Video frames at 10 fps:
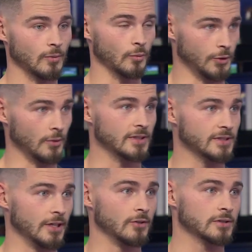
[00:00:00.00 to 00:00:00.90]
we're doing it
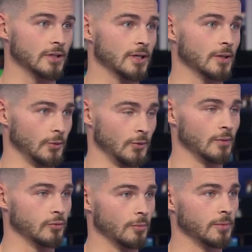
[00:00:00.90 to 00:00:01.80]
seriously, and we're doing
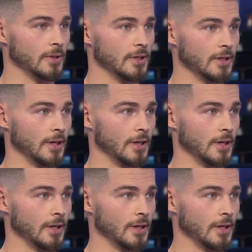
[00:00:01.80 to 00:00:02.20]
it properly,